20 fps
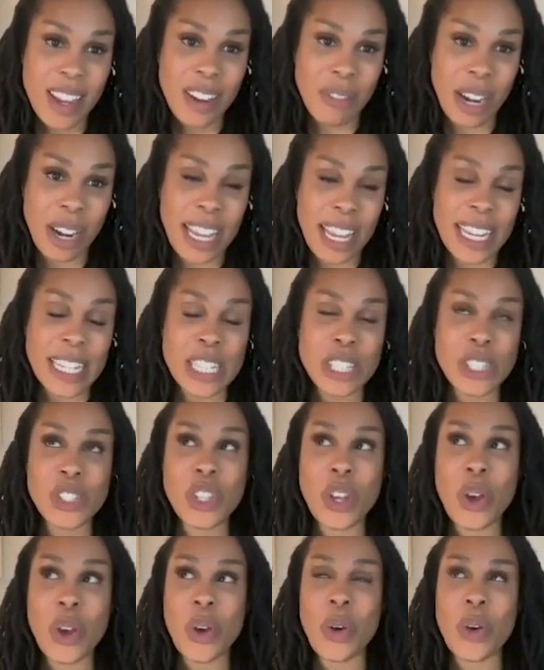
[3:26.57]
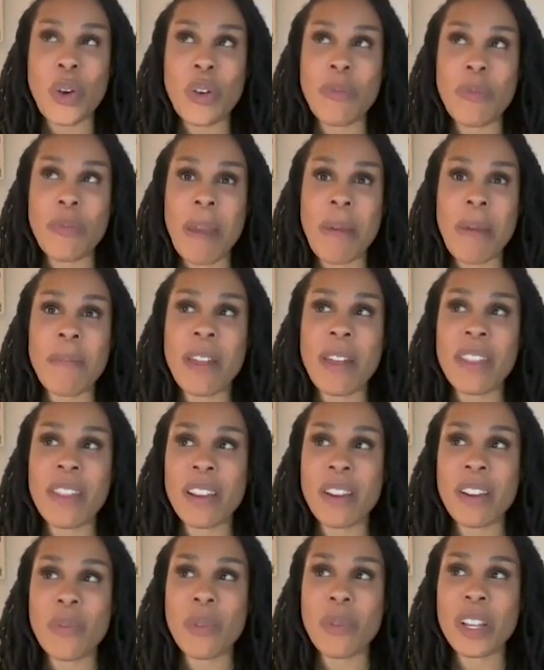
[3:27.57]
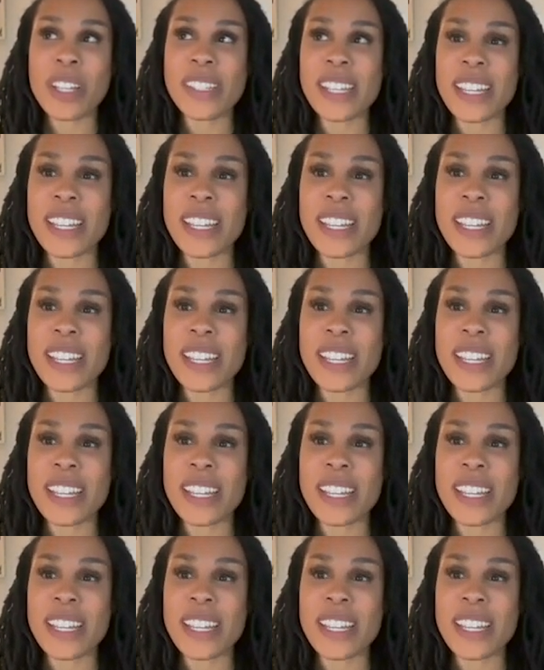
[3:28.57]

right? So my mother was,